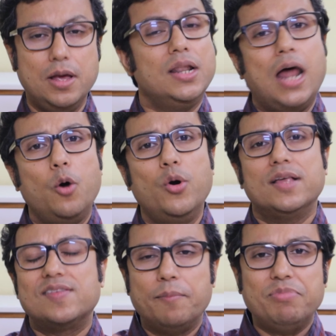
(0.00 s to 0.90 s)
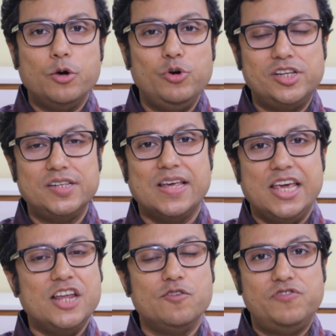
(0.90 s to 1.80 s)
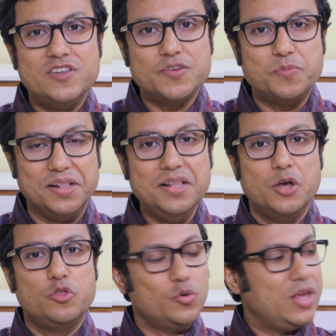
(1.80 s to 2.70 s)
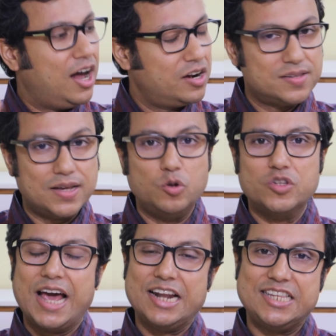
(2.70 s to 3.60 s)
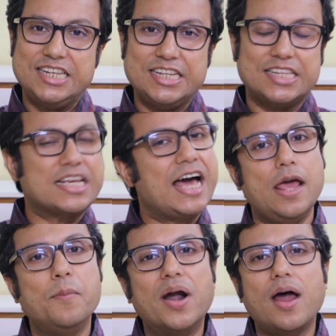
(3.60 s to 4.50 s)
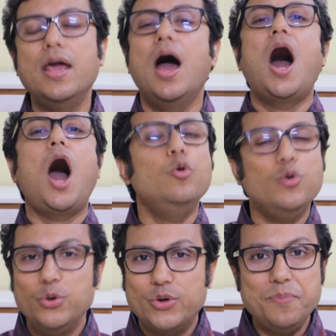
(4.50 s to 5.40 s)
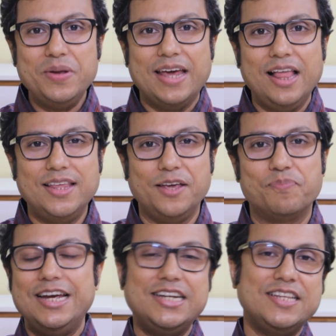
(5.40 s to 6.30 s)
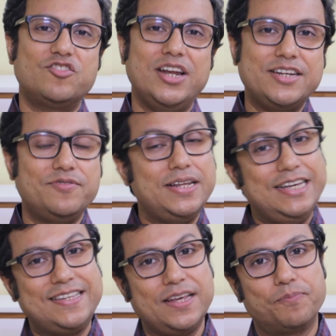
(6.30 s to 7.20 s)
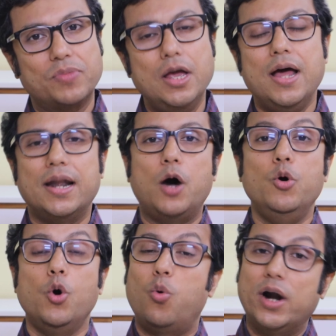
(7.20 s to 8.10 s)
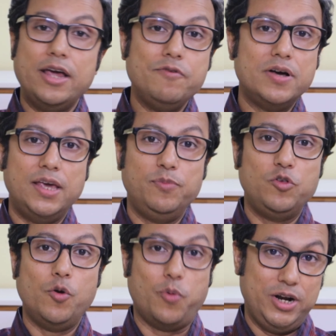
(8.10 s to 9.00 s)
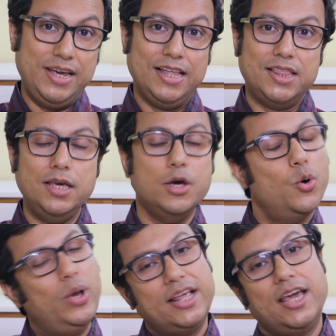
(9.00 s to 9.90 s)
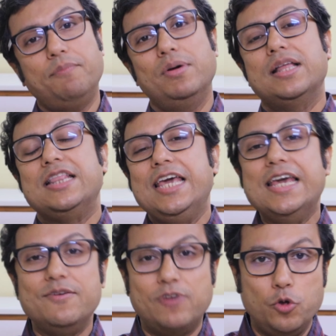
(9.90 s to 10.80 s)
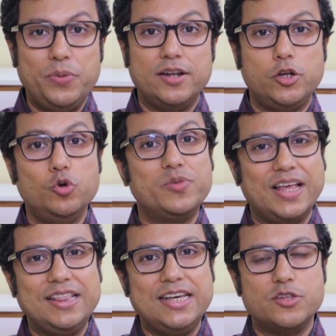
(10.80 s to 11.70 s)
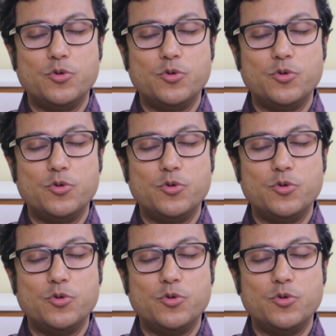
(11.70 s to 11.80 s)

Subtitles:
Now, something which is invisible through the ultrasound scan, CT scan, MRI, how do you keep it healthy? It is relatively easy. Now, whatever keeps your body healthy will keep the fallopian tubes healthy as